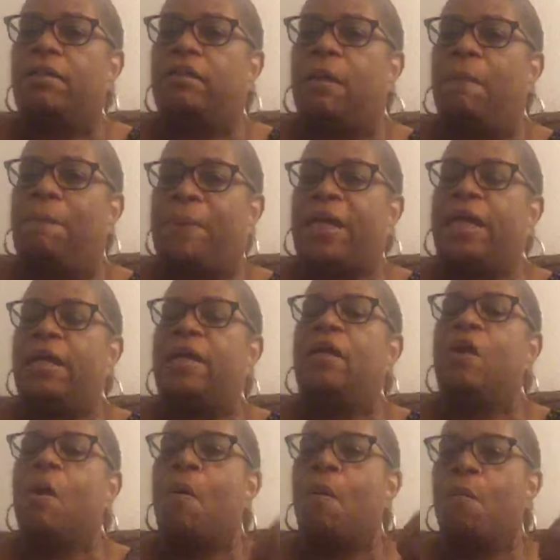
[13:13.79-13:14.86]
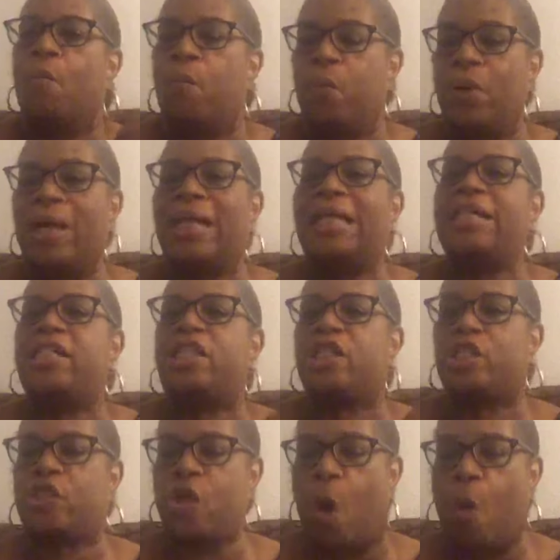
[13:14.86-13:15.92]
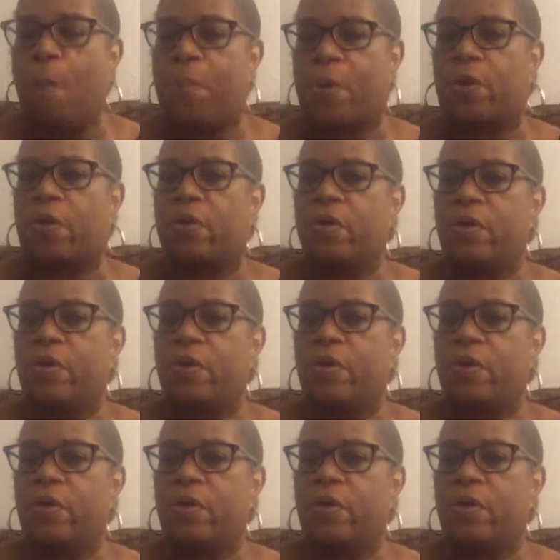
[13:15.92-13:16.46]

to be really sober